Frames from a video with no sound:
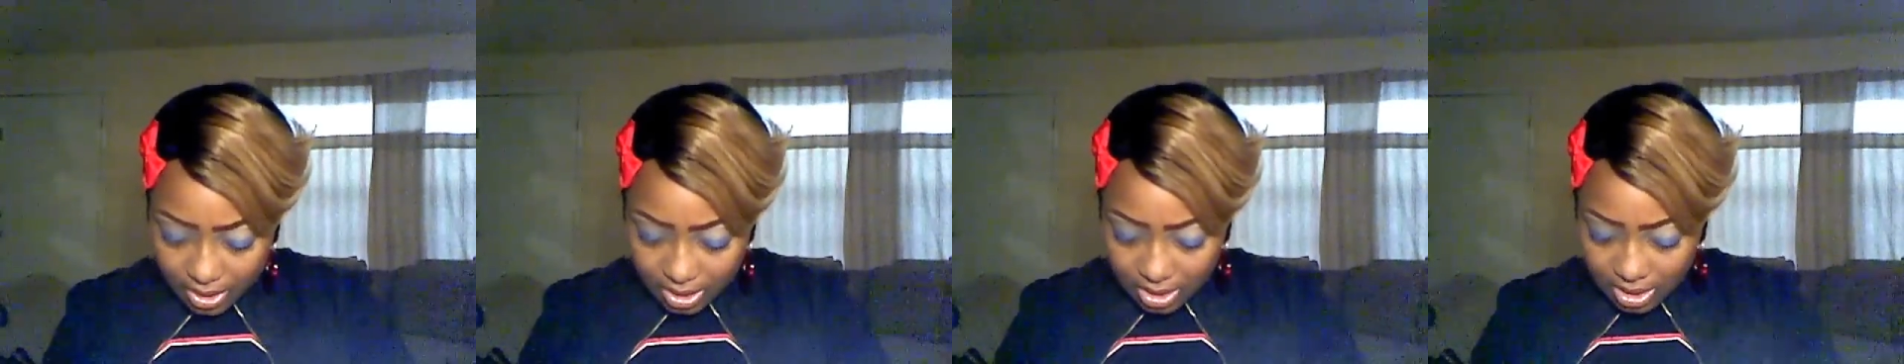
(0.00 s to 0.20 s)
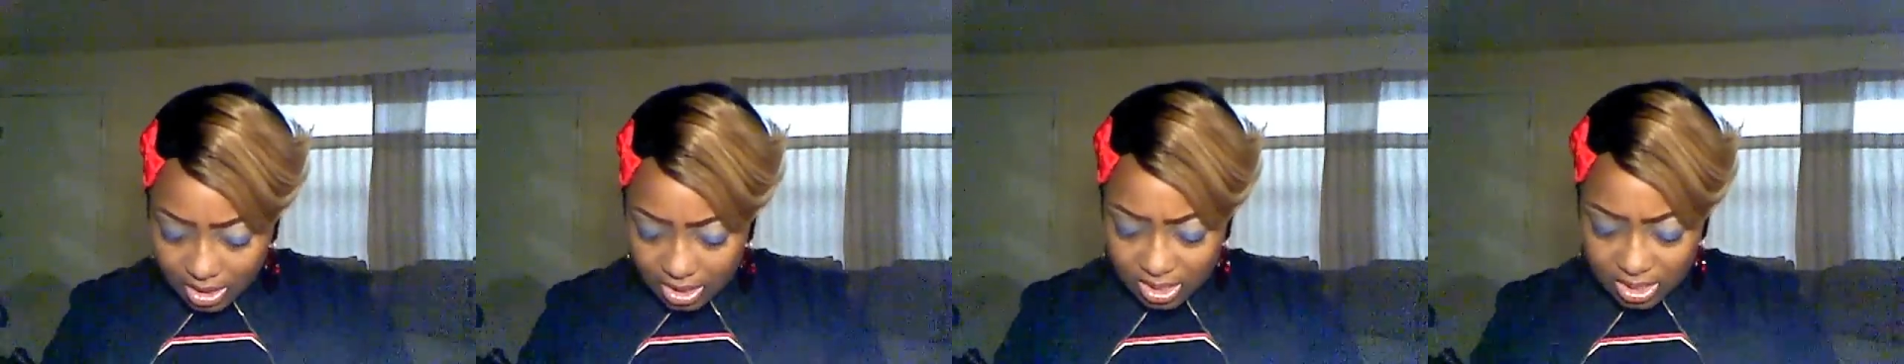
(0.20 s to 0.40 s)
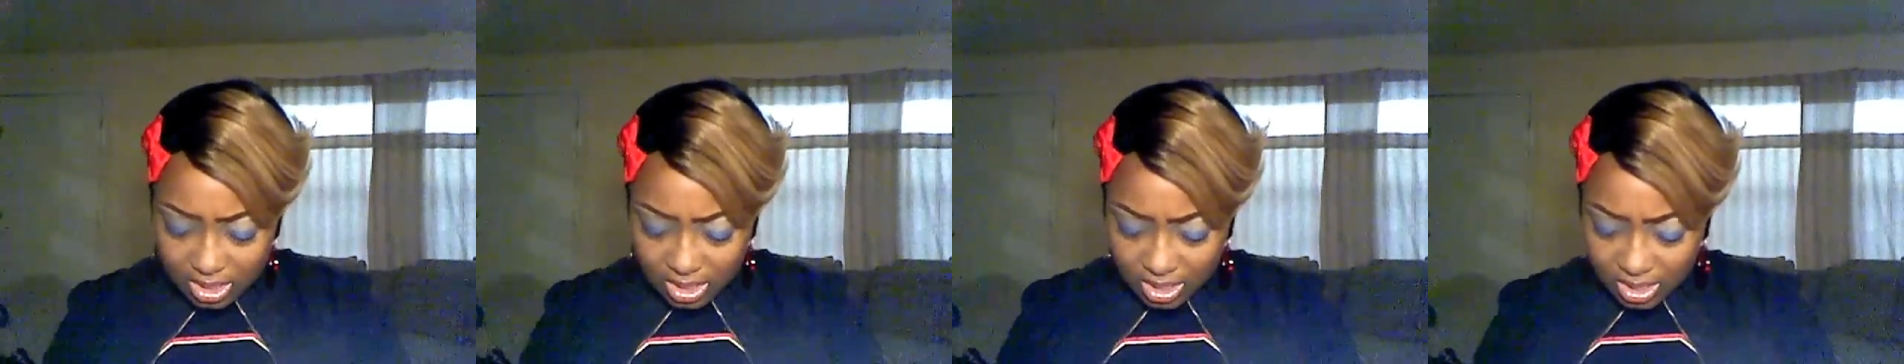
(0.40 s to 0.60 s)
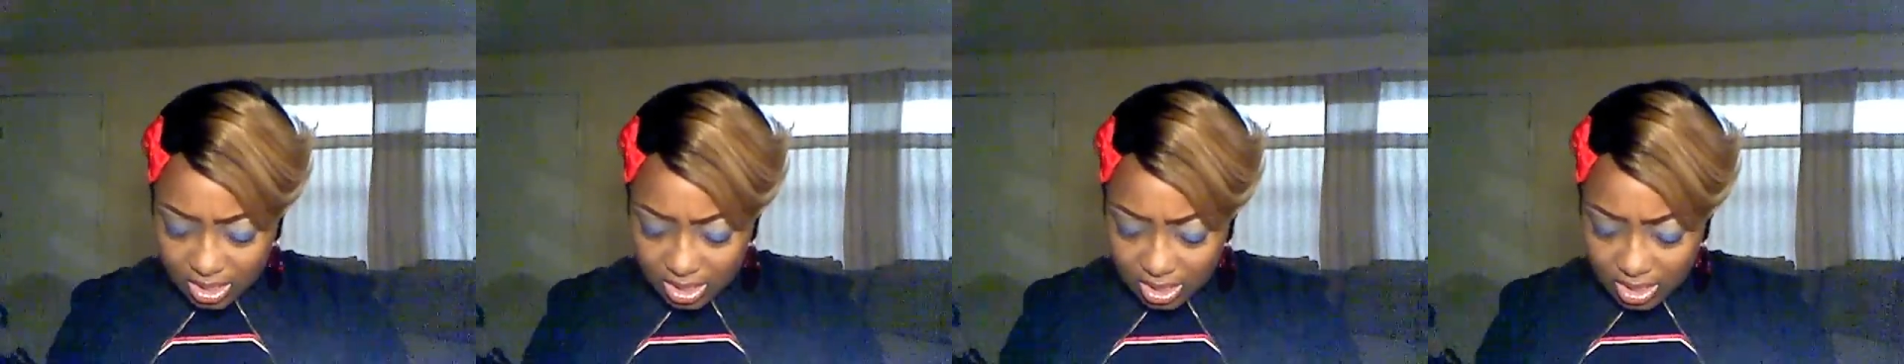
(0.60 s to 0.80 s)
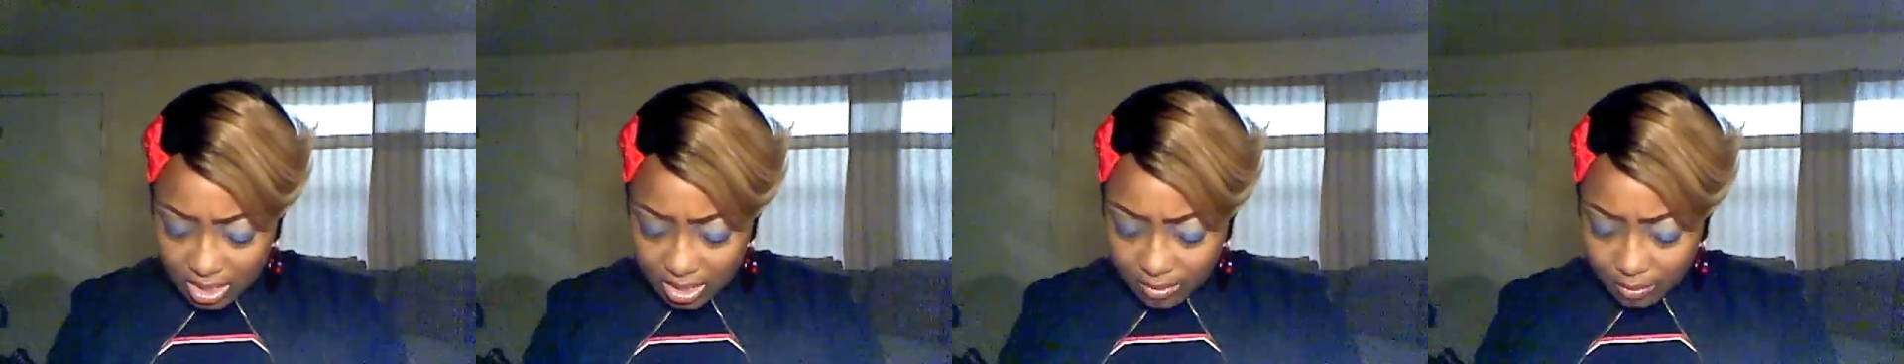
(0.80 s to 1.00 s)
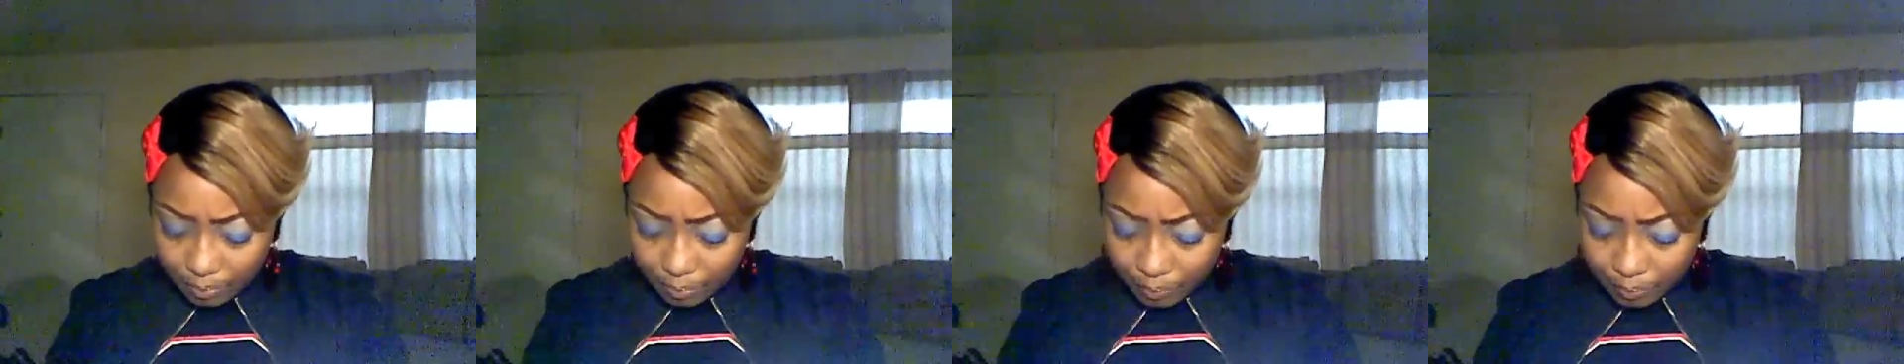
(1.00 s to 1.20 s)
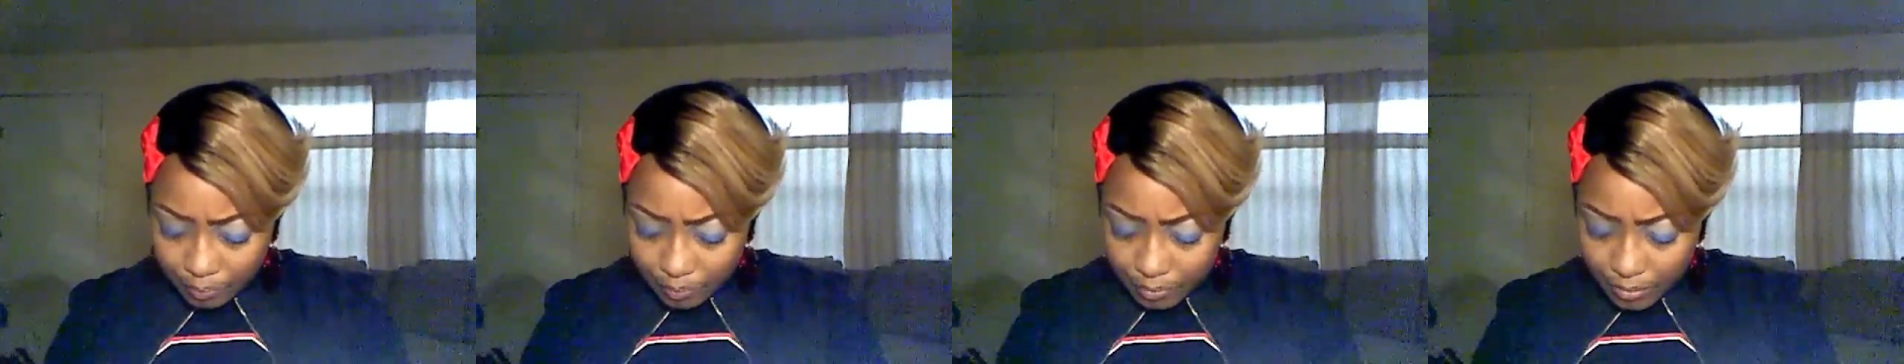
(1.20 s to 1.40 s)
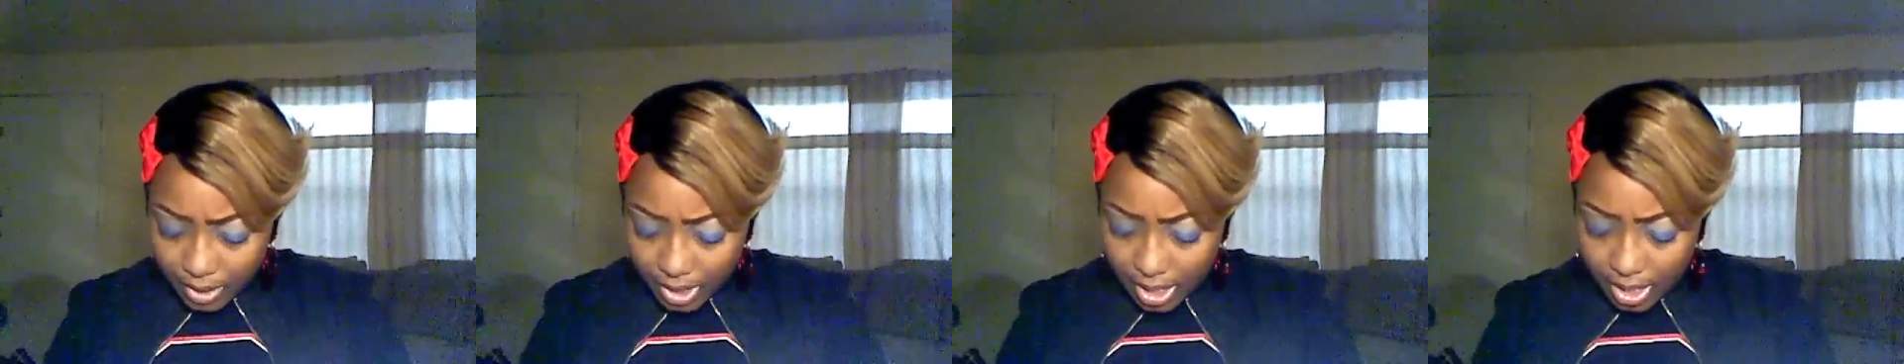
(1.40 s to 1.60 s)
is
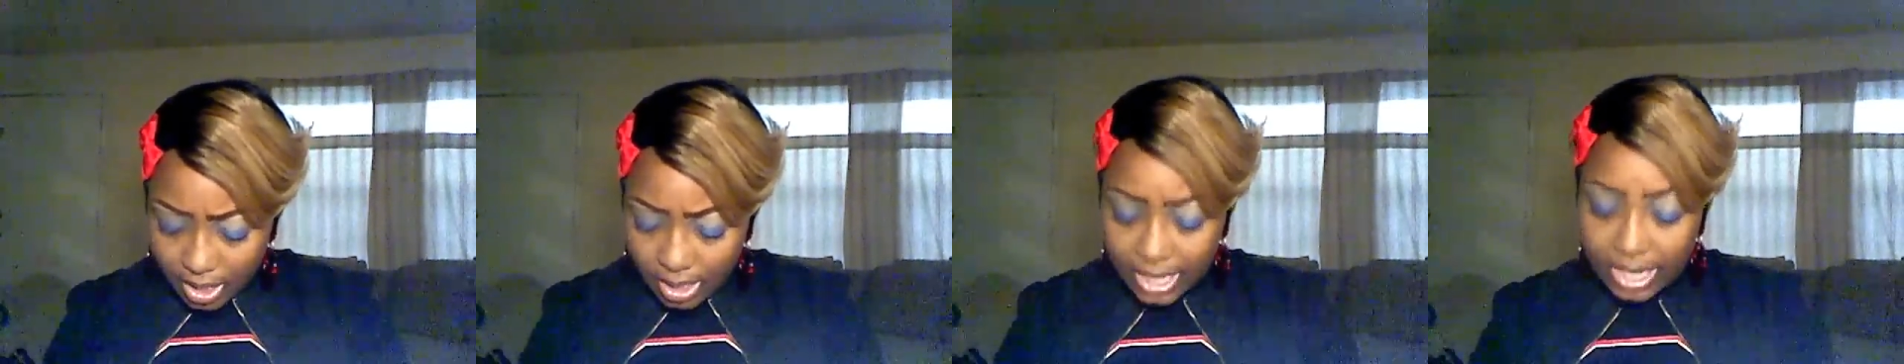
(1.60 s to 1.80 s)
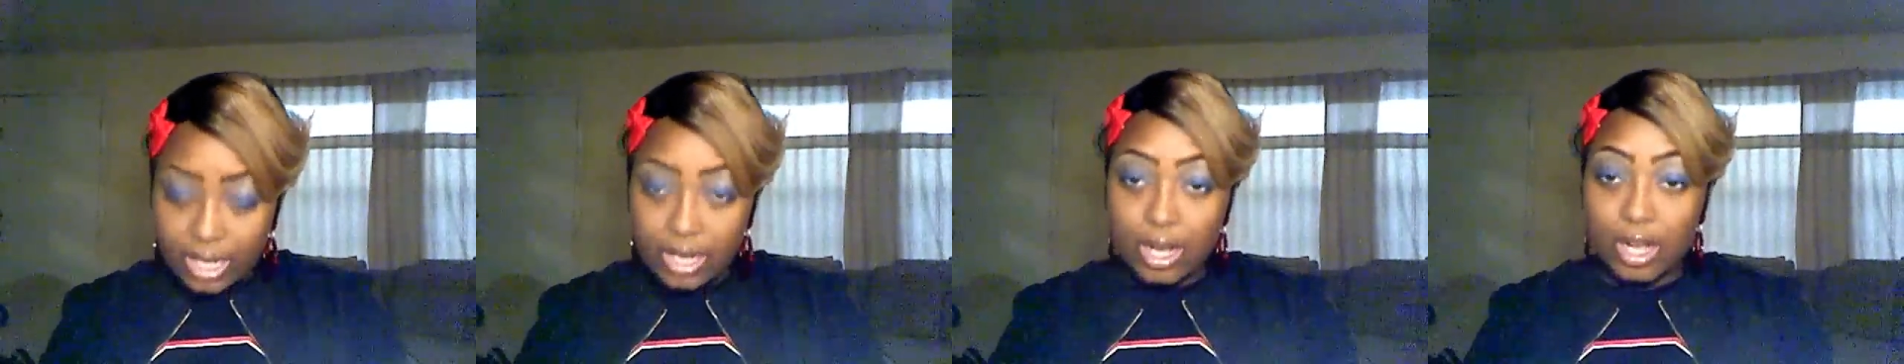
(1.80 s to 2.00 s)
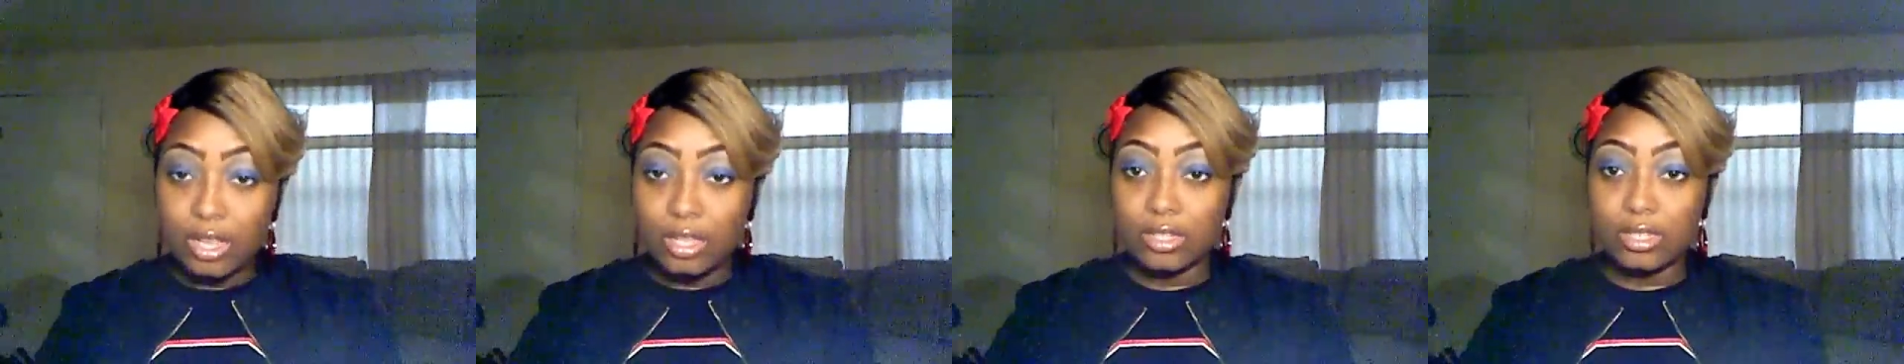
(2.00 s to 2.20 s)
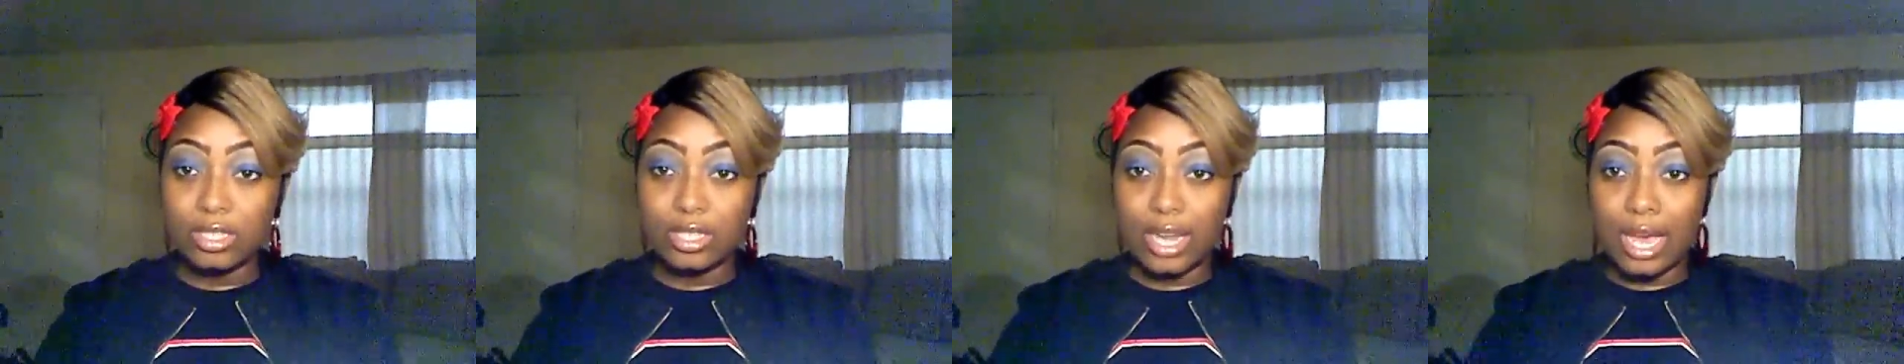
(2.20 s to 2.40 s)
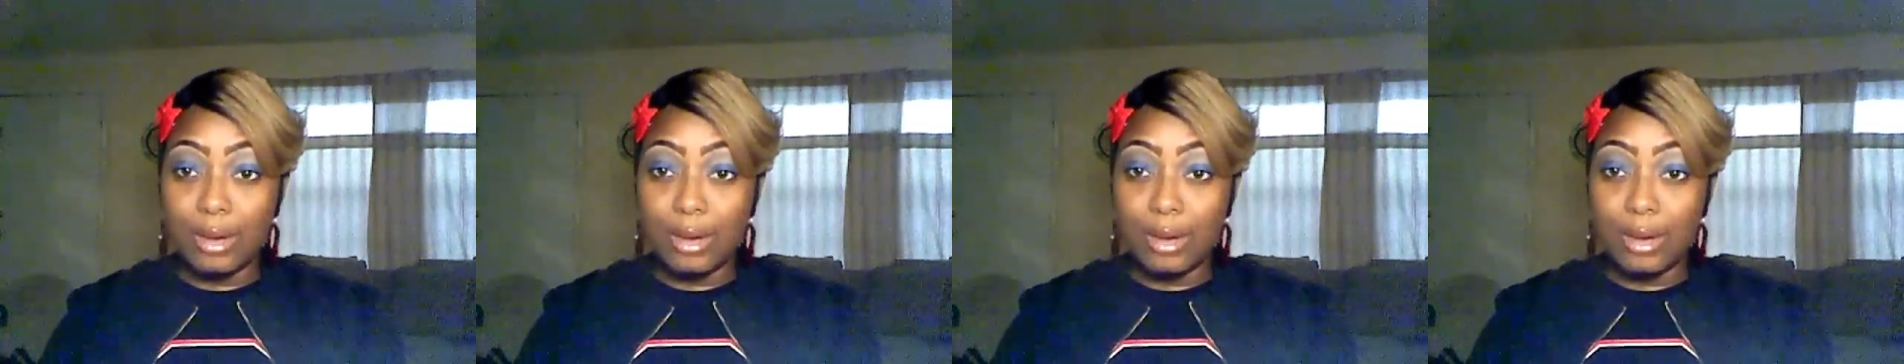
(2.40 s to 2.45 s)
LA colors.